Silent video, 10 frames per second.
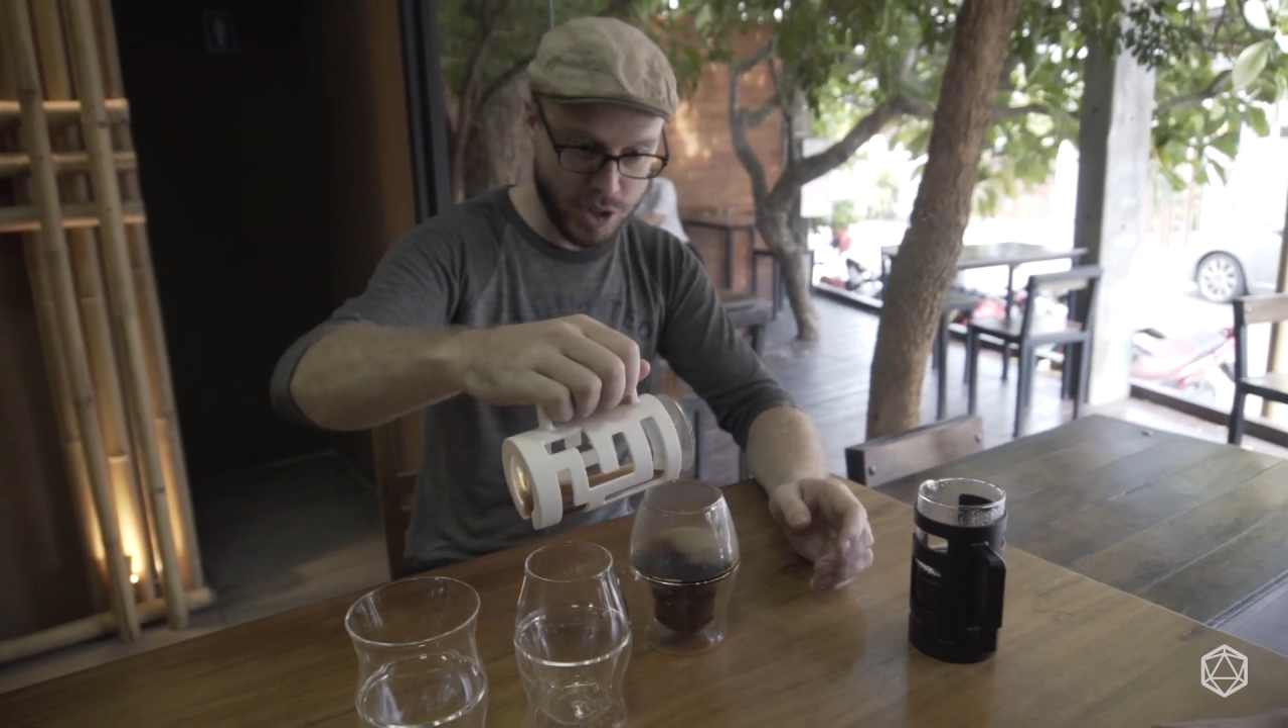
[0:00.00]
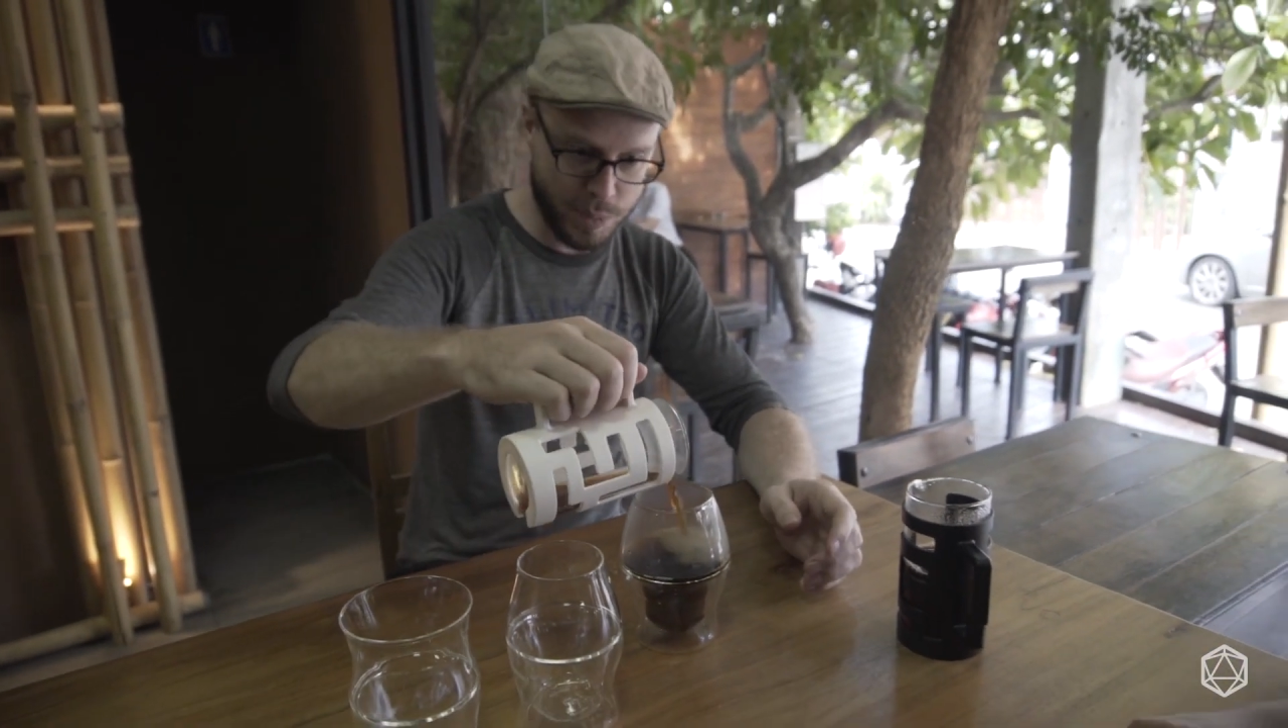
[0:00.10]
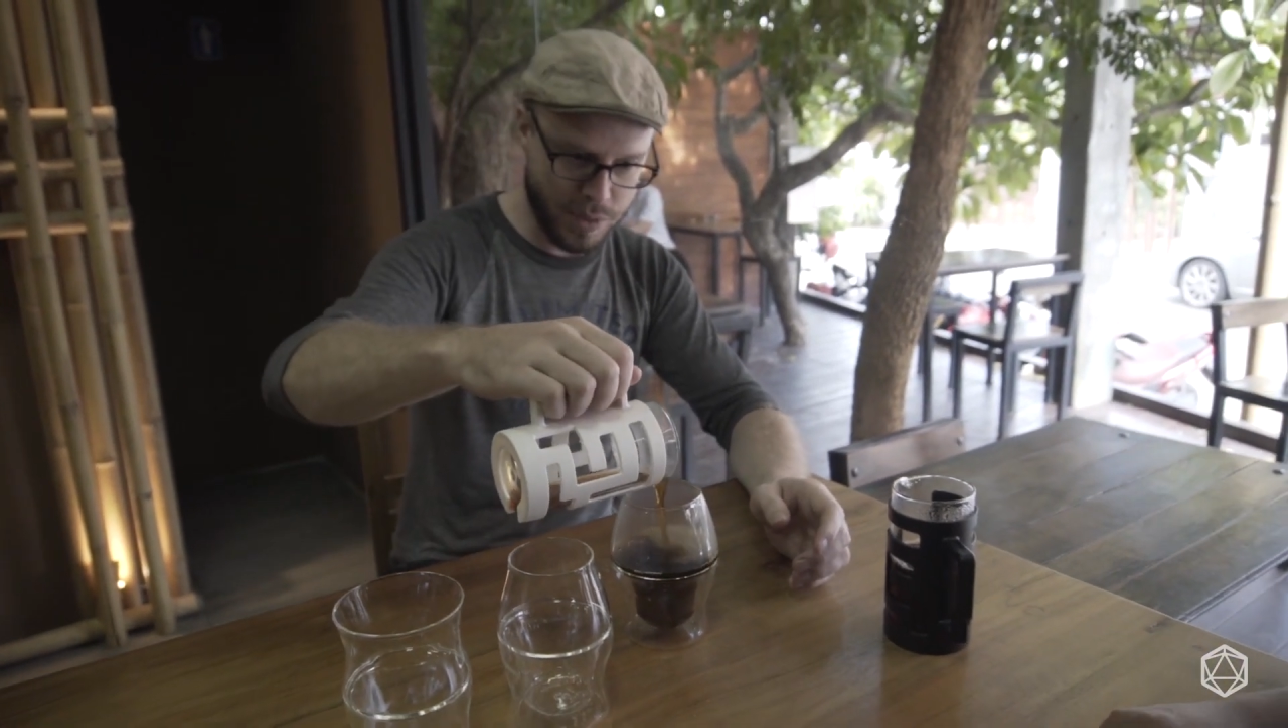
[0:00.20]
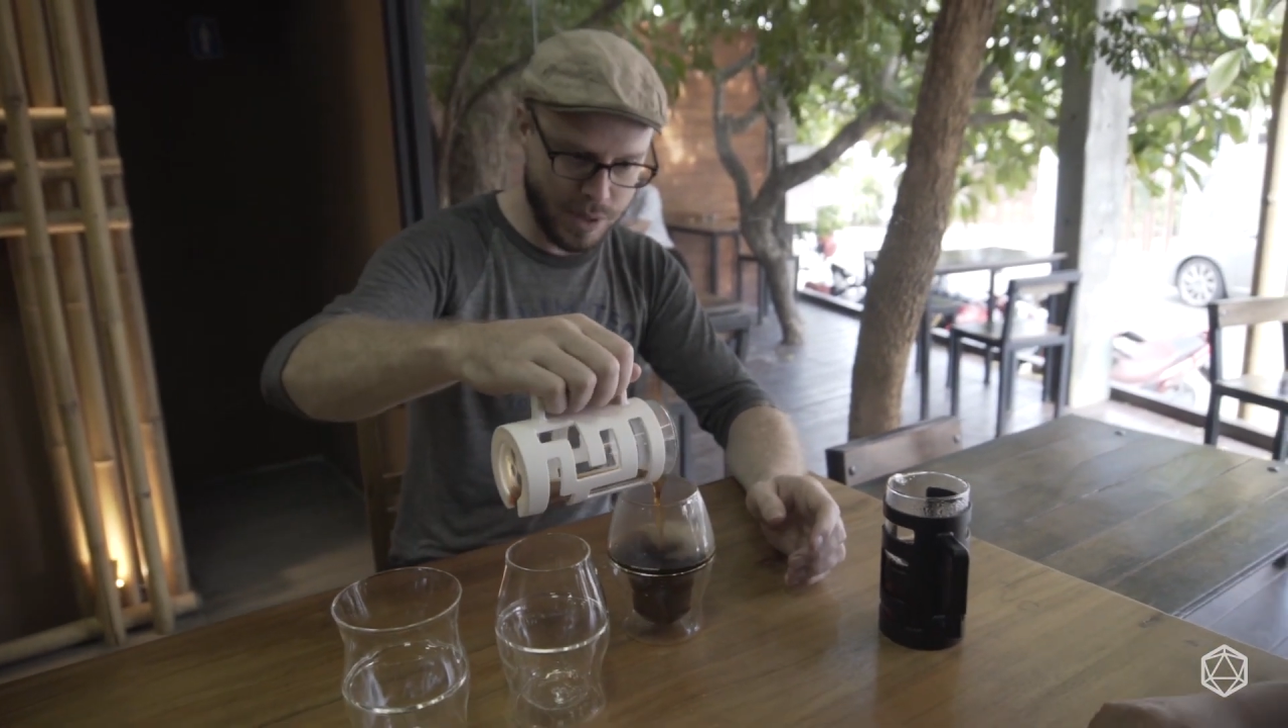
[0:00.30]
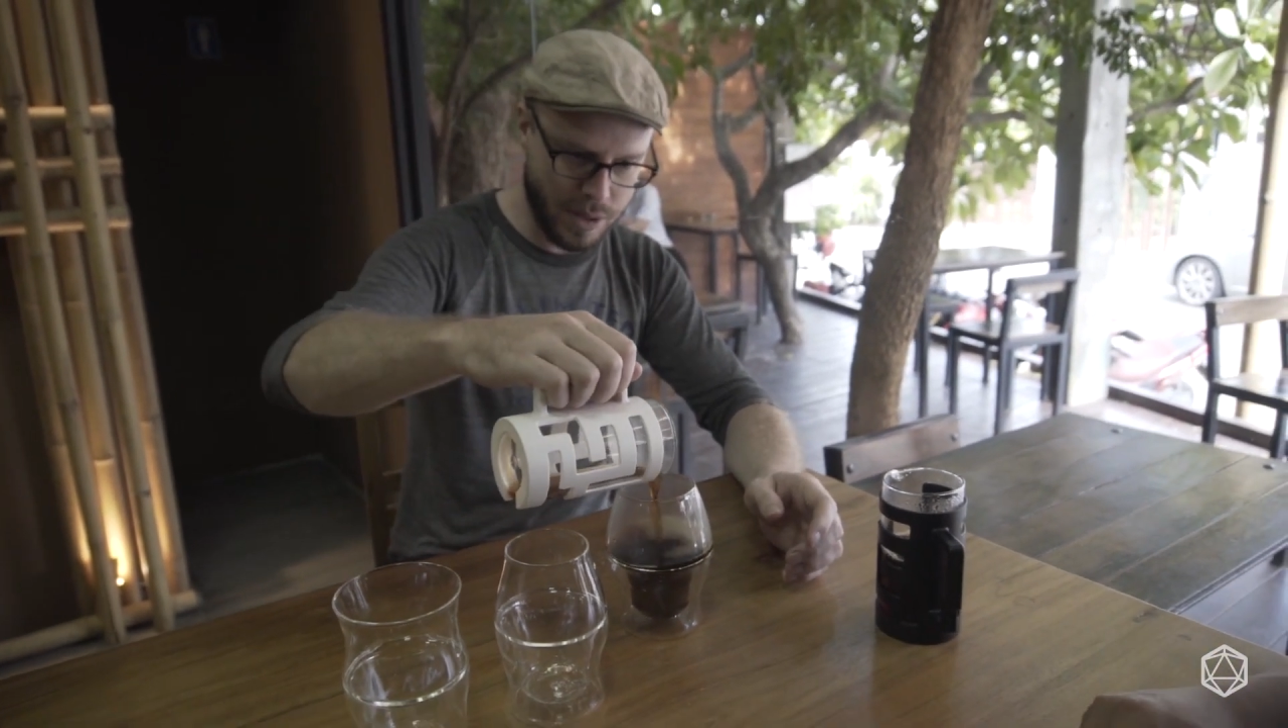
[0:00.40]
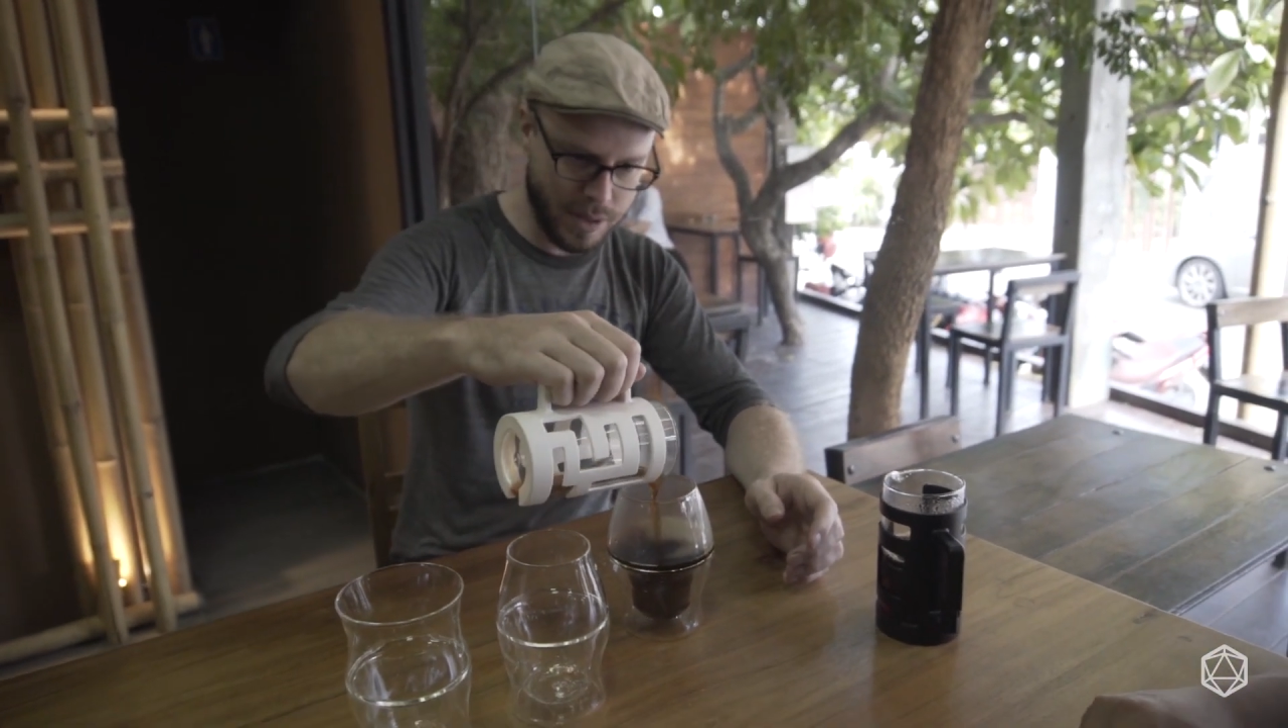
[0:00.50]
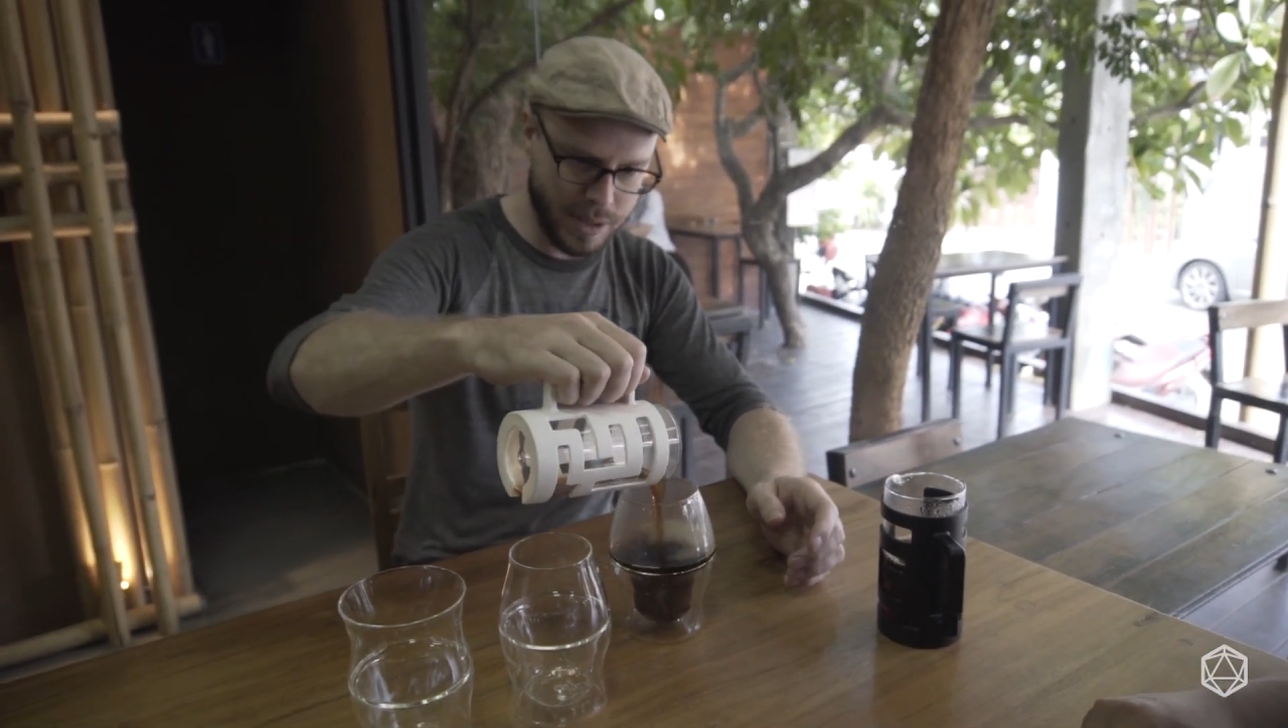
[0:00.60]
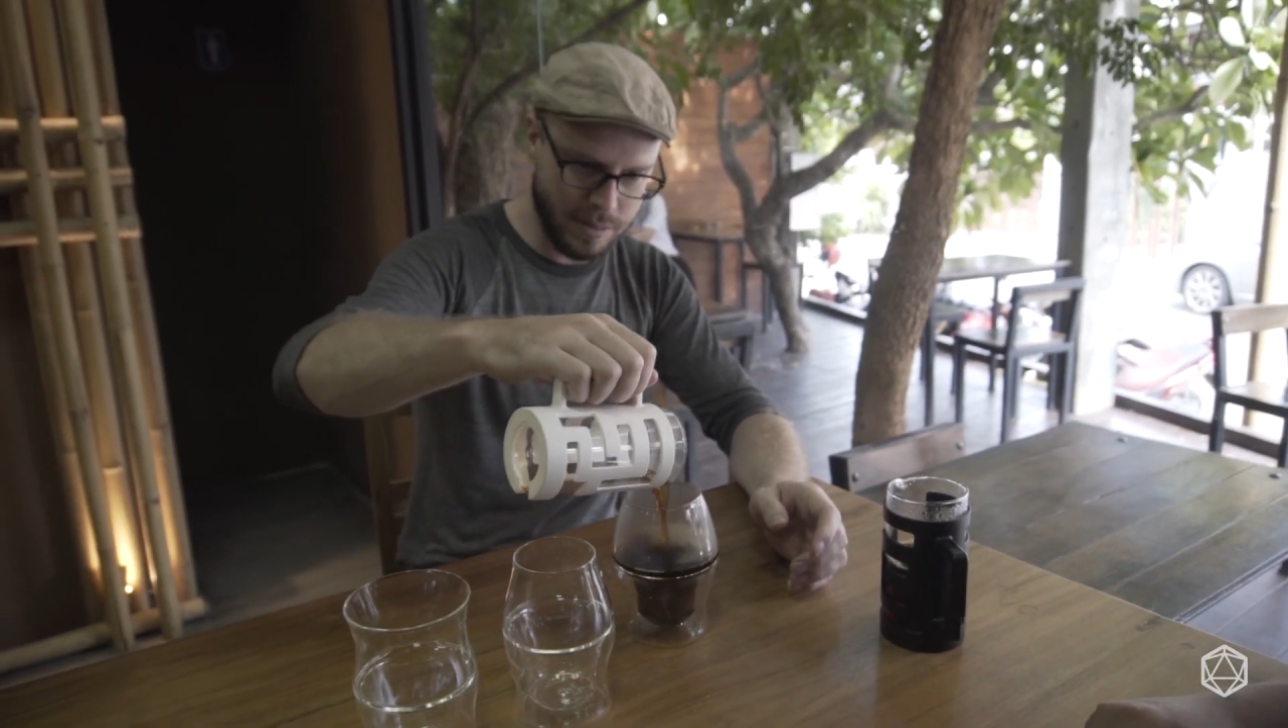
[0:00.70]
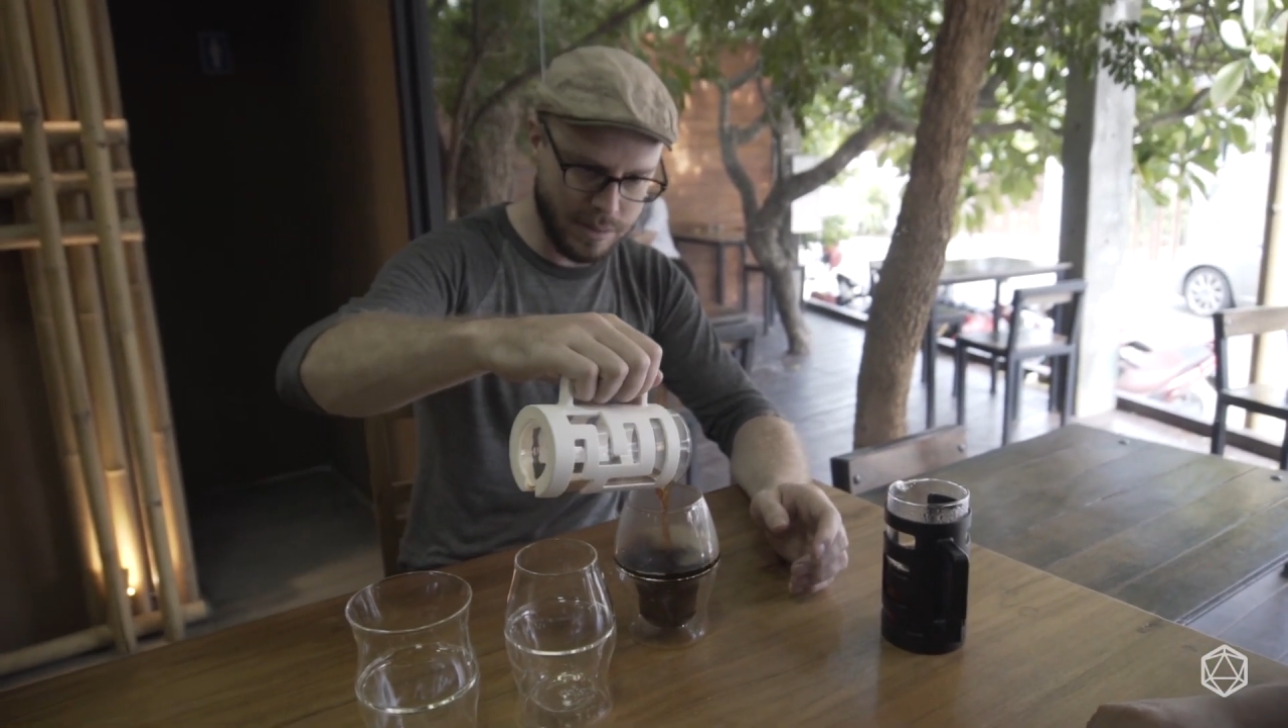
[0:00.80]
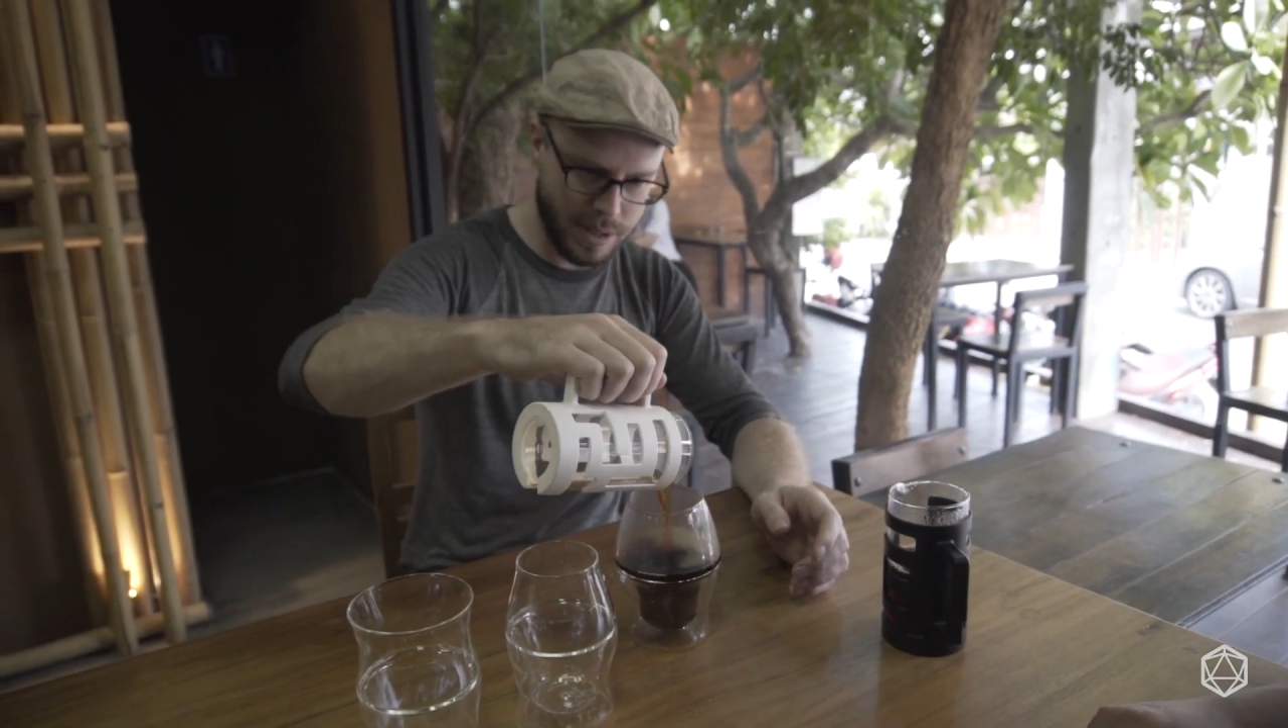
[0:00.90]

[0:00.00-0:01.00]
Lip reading: just put the lot in.